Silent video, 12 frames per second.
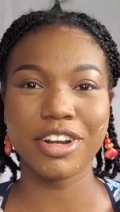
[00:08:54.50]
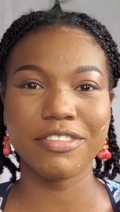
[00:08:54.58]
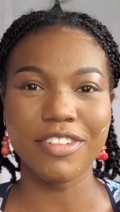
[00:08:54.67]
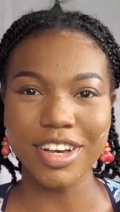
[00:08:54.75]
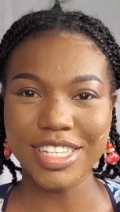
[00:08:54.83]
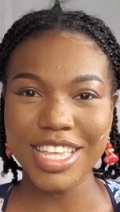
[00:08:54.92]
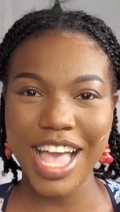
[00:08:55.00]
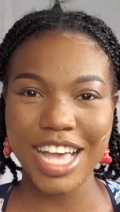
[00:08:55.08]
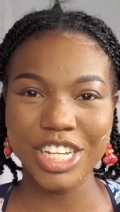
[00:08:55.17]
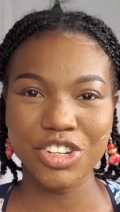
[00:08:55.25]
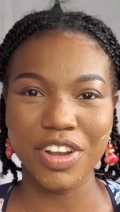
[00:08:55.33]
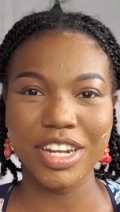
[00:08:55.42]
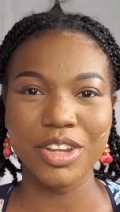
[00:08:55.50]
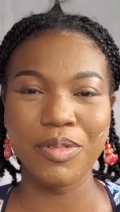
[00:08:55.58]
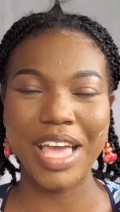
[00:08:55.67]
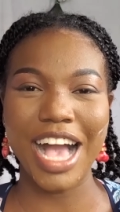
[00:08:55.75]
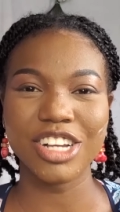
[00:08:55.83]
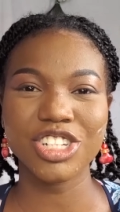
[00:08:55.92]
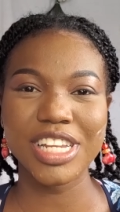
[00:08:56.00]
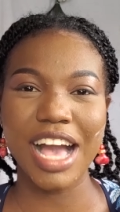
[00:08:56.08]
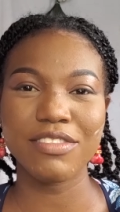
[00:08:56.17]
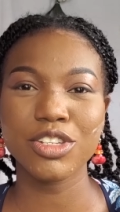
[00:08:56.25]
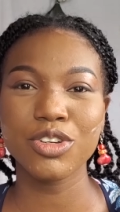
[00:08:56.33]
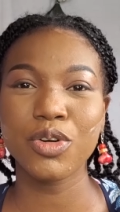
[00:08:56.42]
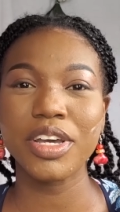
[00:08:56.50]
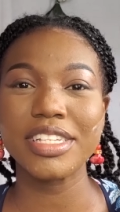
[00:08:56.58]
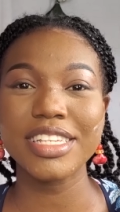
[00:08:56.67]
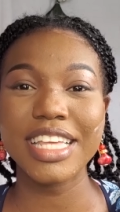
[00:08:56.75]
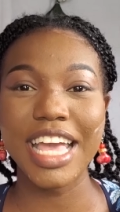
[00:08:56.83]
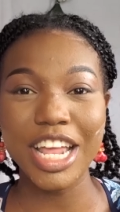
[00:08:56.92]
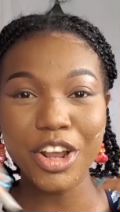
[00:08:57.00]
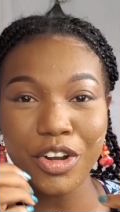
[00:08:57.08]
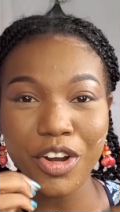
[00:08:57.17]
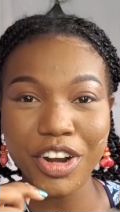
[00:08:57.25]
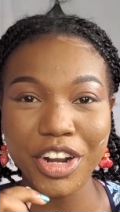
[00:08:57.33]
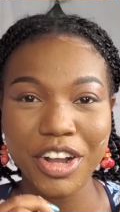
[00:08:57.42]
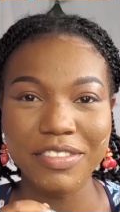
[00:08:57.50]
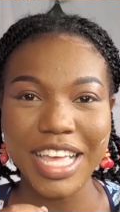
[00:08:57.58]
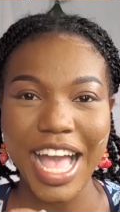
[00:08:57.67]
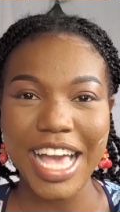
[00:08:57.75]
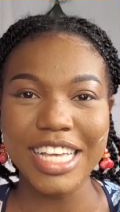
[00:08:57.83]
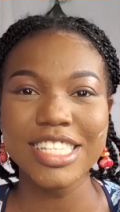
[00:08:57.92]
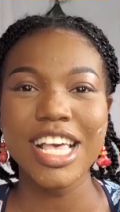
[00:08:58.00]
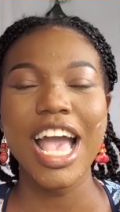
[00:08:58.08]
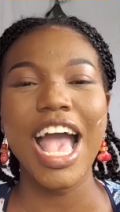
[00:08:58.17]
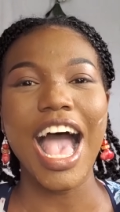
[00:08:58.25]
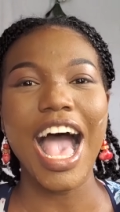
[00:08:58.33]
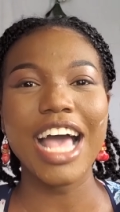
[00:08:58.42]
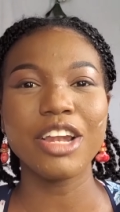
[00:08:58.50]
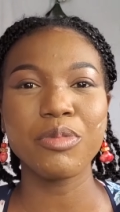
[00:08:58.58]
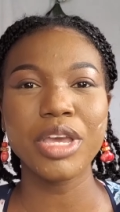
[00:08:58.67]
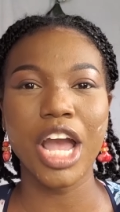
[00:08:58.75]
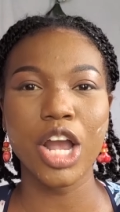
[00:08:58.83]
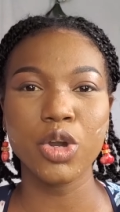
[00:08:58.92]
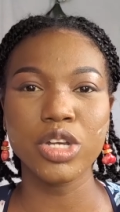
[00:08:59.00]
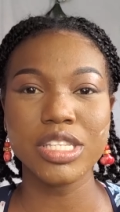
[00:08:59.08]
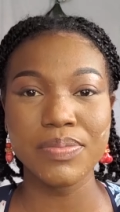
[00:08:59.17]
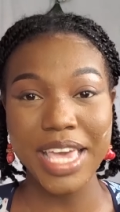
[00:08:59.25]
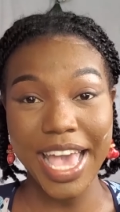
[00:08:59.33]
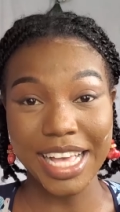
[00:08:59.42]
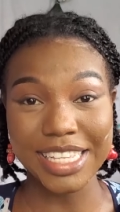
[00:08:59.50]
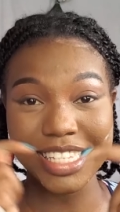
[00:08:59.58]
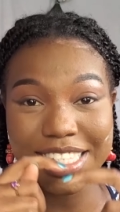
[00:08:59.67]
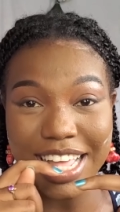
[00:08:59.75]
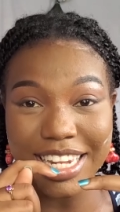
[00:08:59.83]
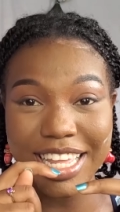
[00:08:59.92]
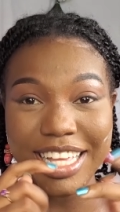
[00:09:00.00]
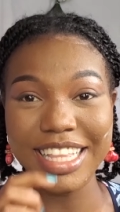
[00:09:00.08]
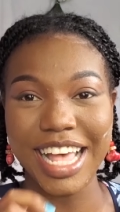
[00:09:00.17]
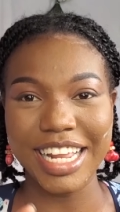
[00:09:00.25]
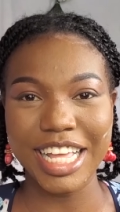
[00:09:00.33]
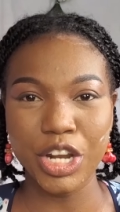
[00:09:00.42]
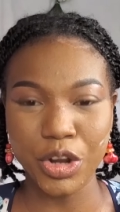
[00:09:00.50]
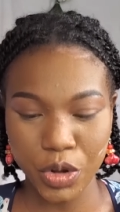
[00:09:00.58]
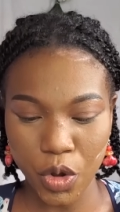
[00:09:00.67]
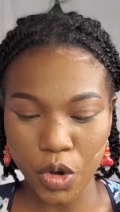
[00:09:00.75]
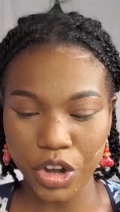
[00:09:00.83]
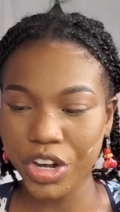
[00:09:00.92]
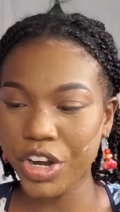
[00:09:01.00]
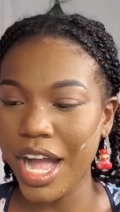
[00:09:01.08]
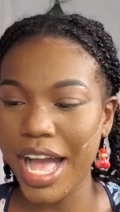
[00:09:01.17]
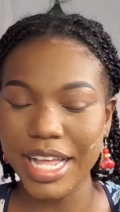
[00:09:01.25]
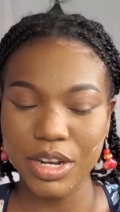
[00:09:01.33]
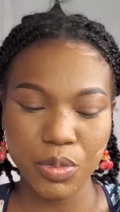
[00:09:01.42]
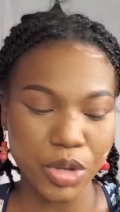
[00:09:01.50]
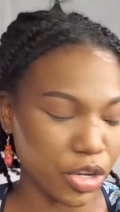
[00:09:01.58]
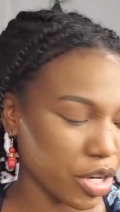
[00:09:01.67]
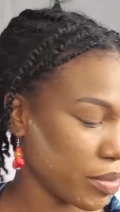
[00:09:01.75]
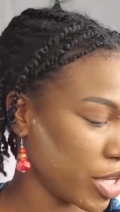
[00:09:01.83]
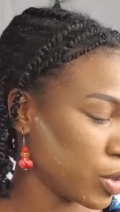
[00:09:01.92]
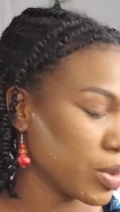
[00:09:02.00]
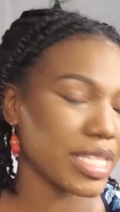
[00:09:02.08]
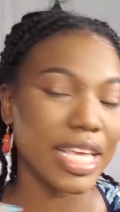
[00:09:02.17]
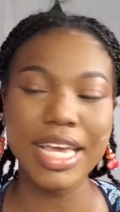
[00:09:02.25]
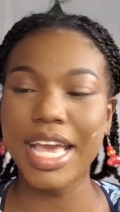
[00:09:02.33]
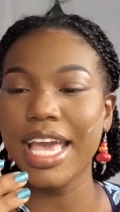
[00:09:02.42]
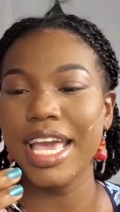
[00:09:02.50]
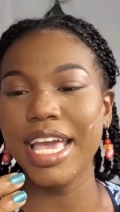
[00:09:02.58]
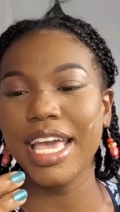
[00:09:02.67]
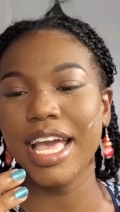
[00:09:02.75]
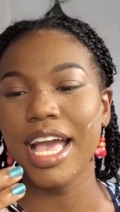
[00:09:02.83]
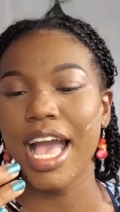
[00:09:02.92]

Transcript: the Foxy Eye trend, we actually have to go into the inner corner of the eyes, and we are going to be extending that inner corner, and we're going to be using a